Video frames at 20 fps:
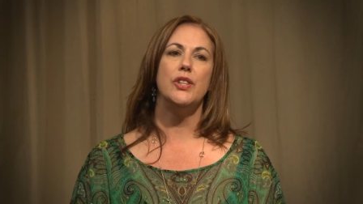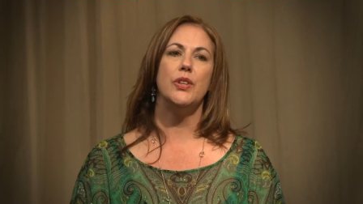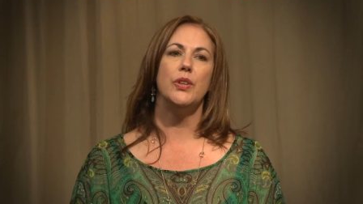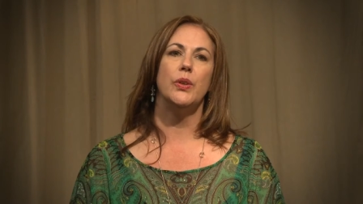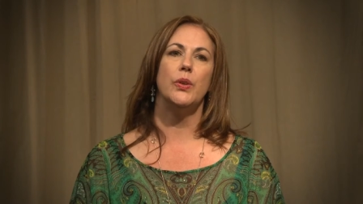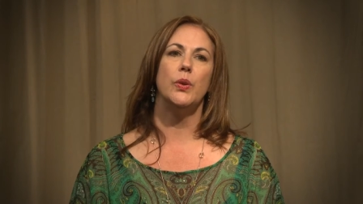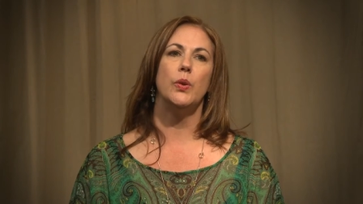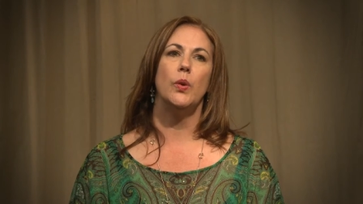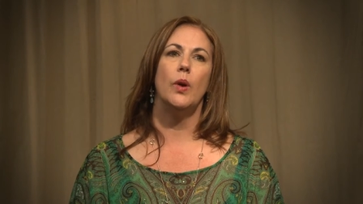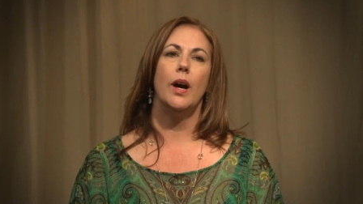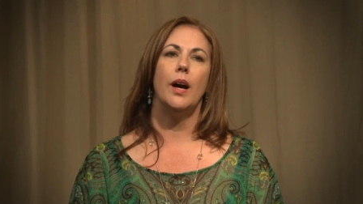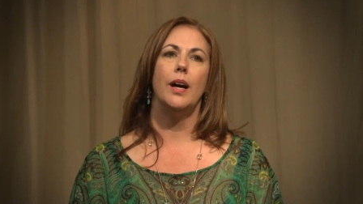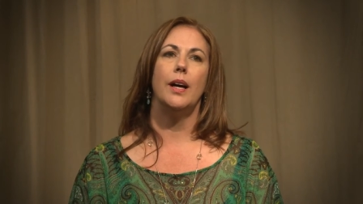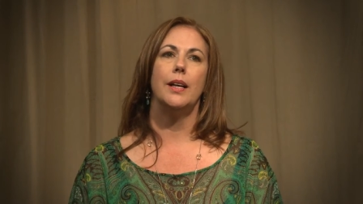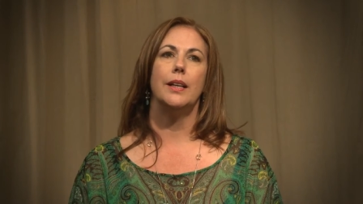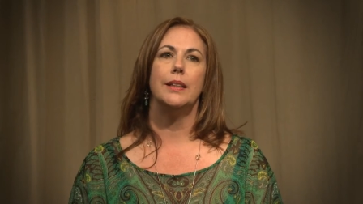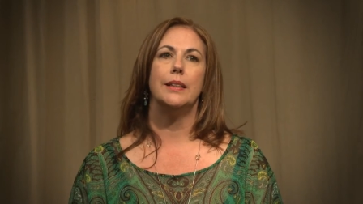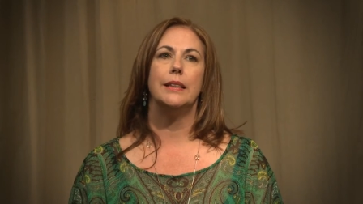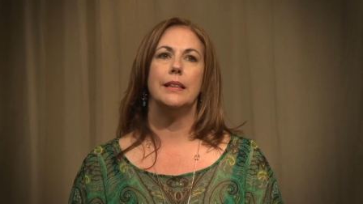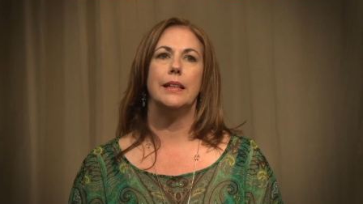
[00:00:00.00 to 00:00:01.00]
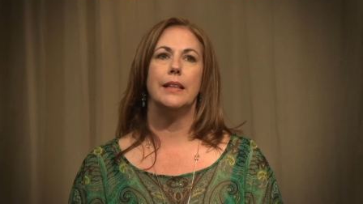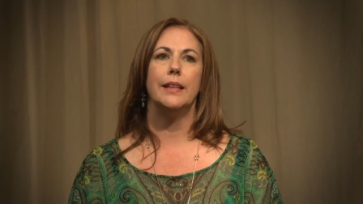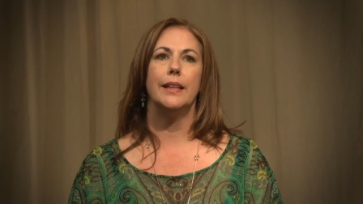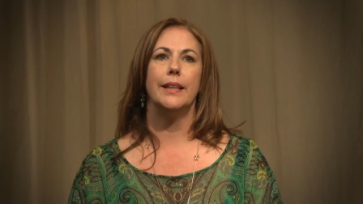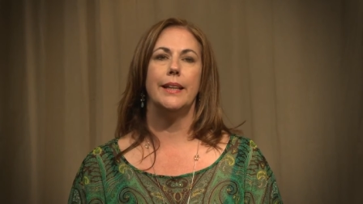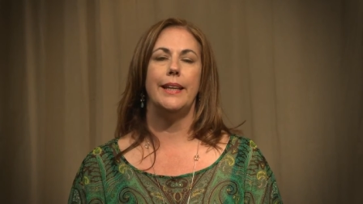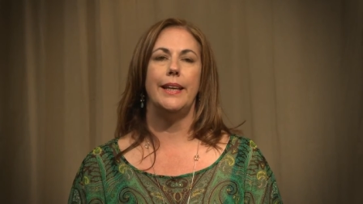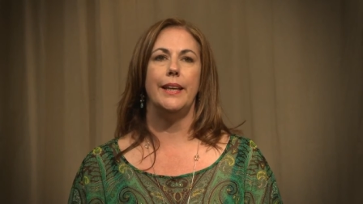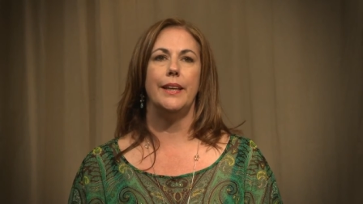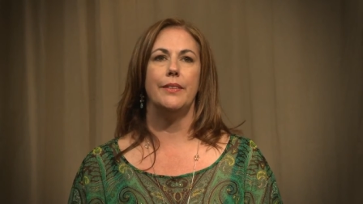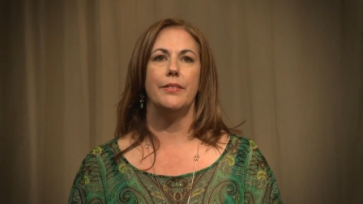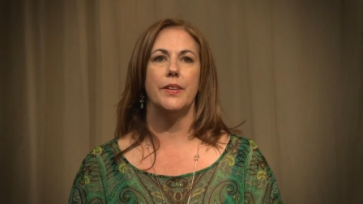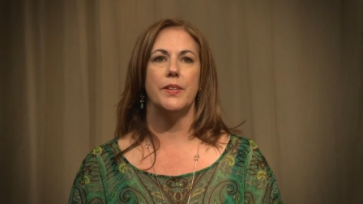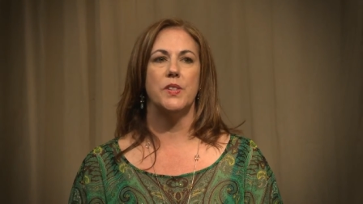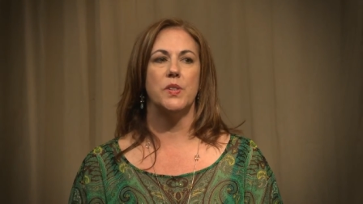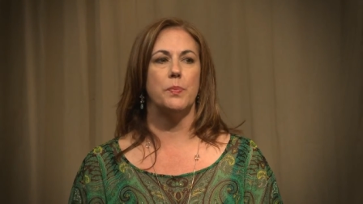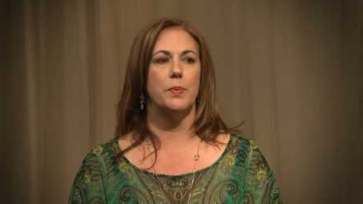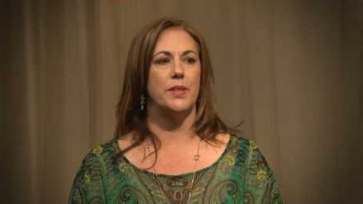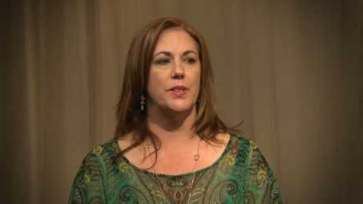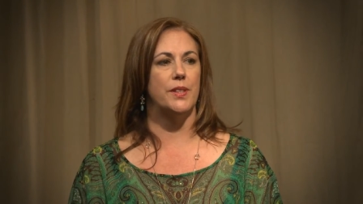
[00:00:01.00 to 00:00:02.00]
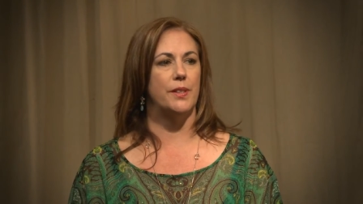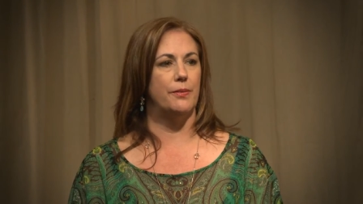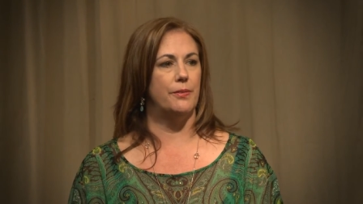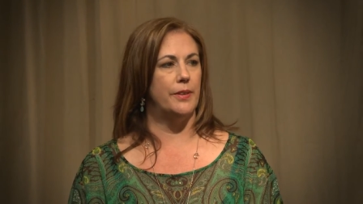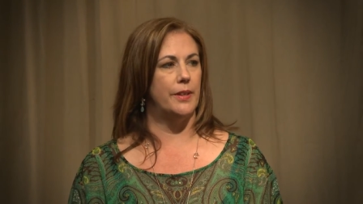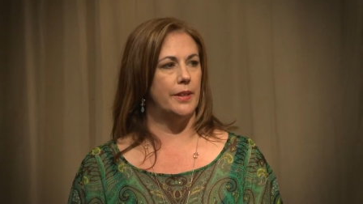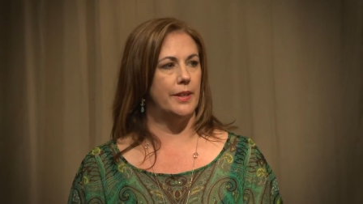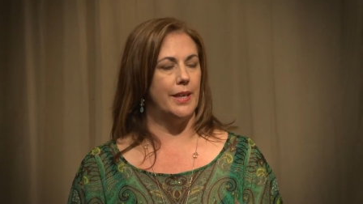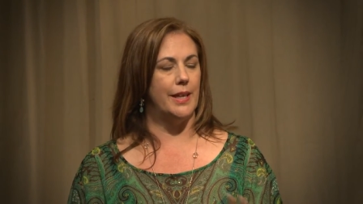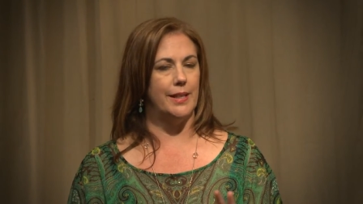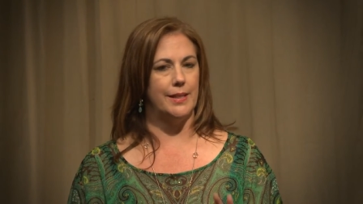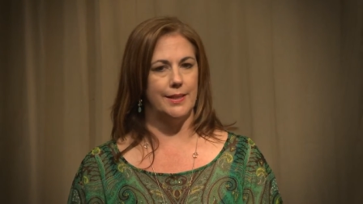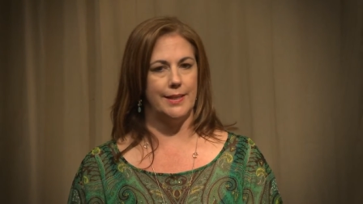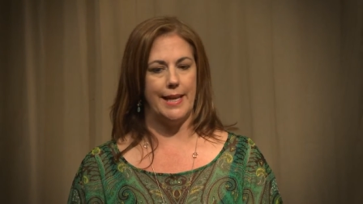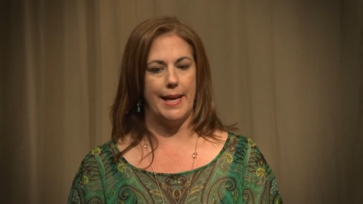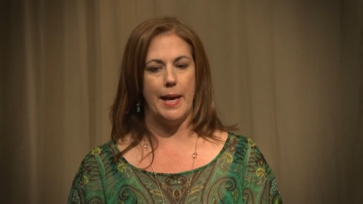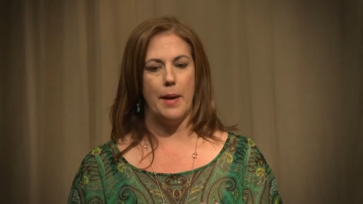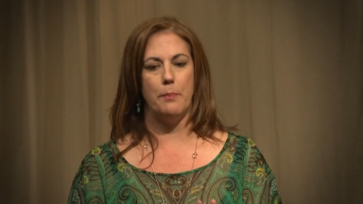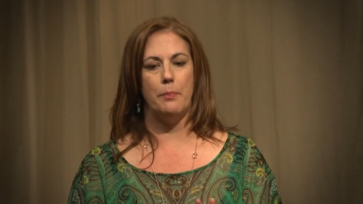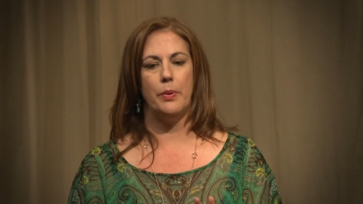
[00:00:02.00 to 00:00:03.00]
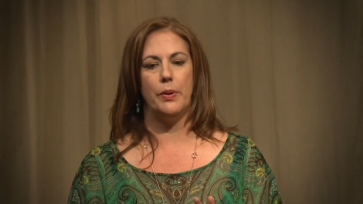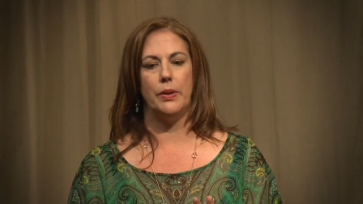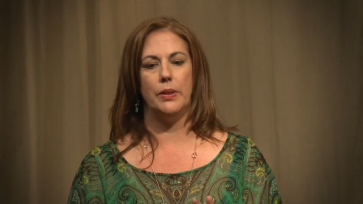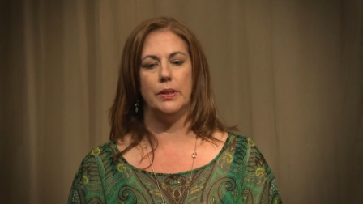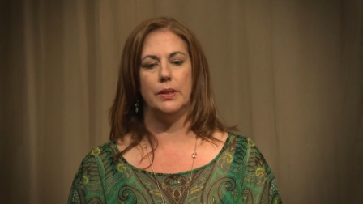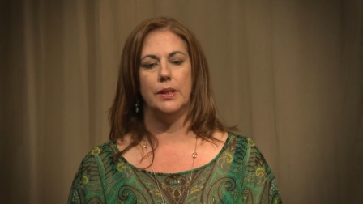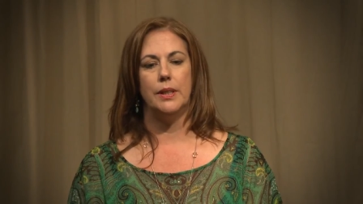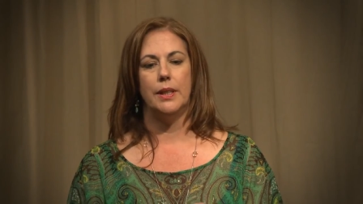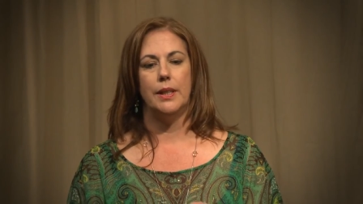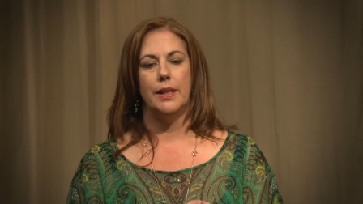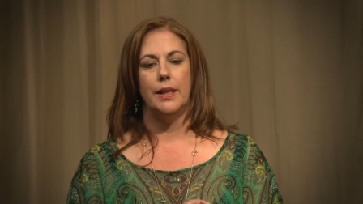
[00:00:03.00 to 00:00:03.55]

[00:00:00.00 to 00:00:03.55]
to uh, give a specific example